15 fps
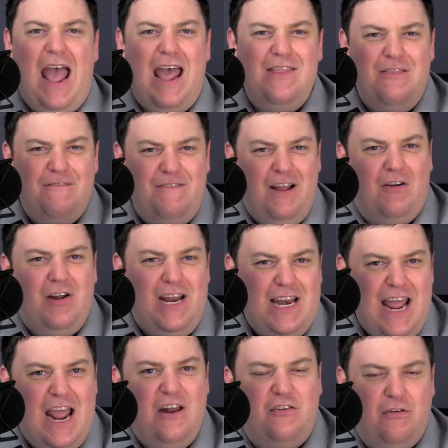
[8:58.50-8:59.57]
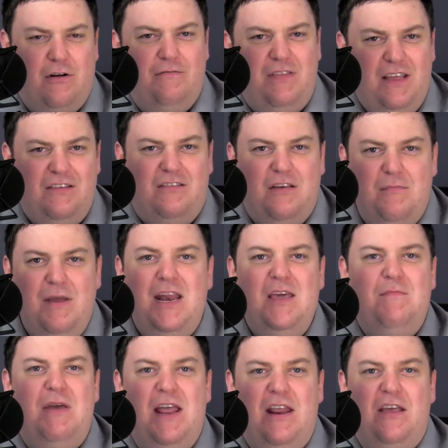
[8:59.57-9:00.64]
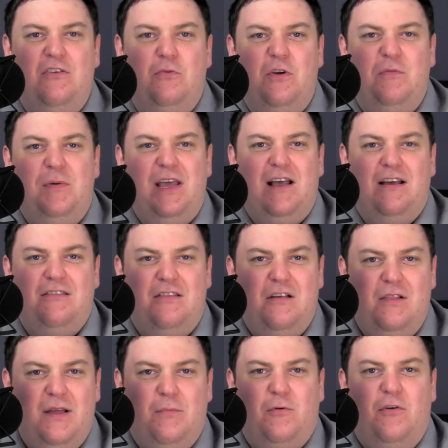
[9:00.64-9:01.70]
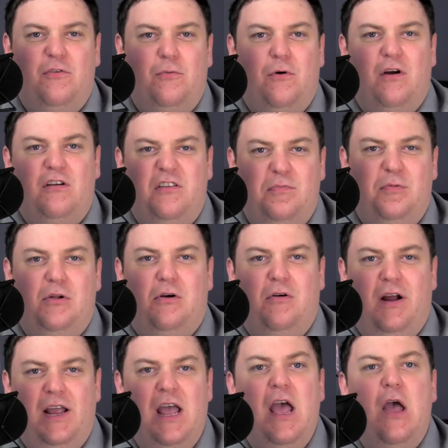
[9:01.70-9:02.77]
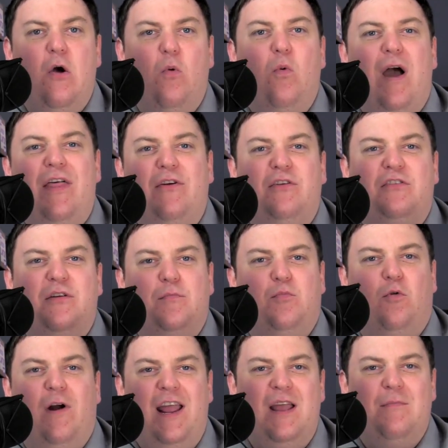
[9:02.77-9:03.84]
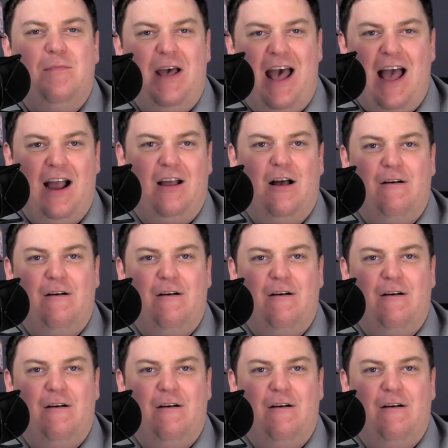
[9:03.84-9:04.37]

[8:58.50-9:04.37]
And the very nature of these committee meetings was because the Liberals were exploring whether to bring back